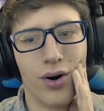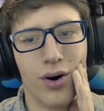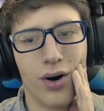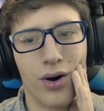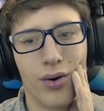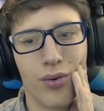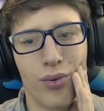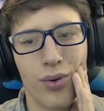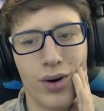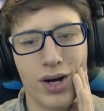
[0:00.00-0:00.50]

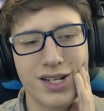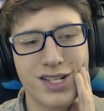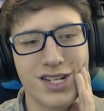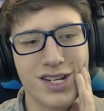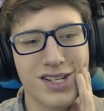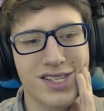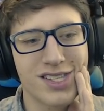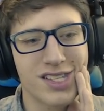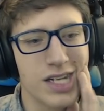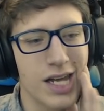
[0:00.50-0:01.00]
What
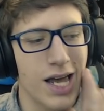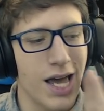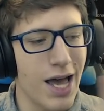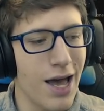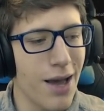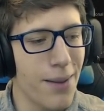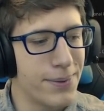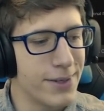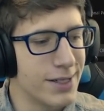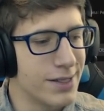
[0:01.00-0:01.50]
just
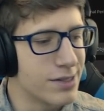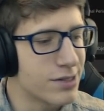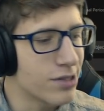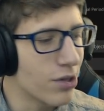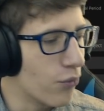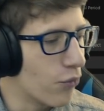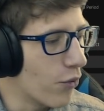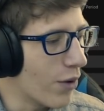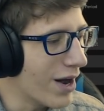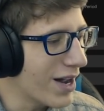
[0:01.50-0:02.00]
happened?
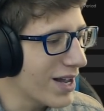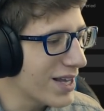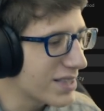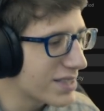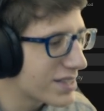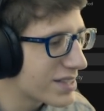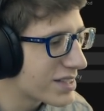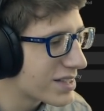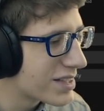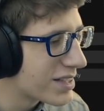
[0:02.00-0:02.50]
What?
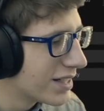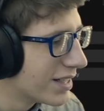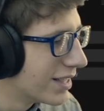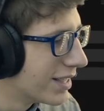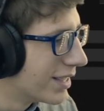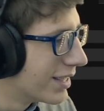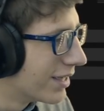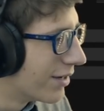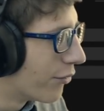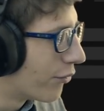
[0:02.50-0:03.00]

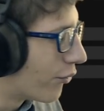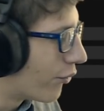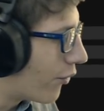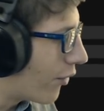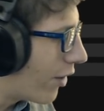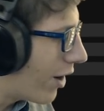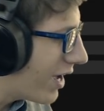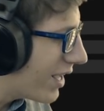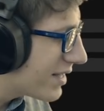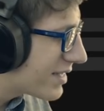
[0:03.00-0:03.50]

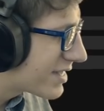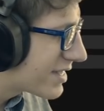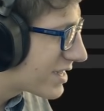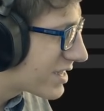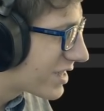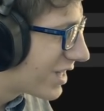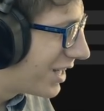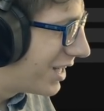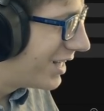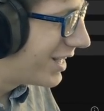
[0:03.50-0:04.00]
What?